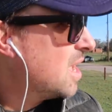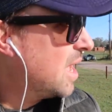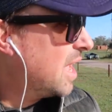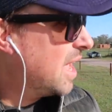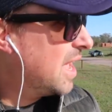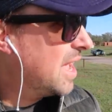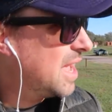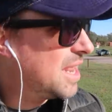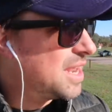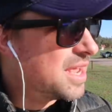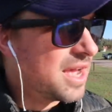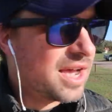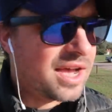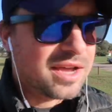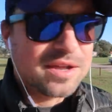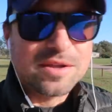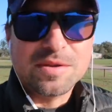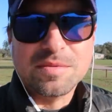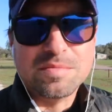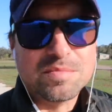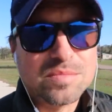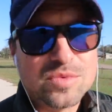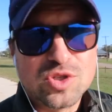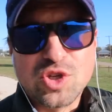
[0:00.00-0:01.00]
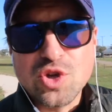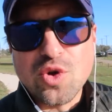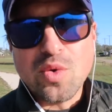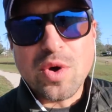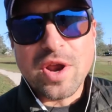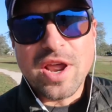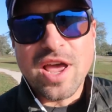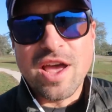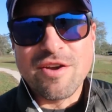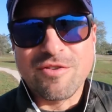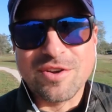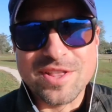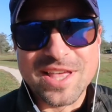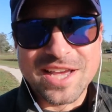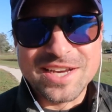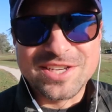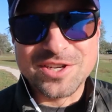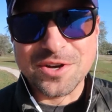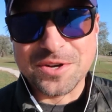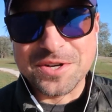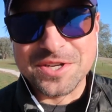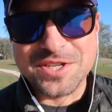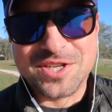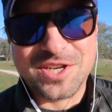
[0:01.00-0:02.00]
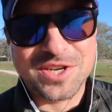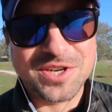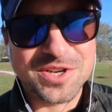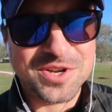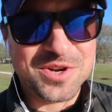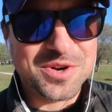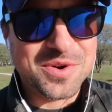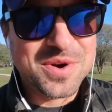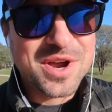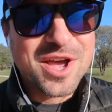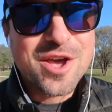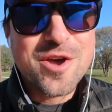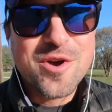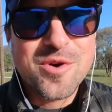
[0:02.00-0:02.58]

and uh, do whatever they told us to do.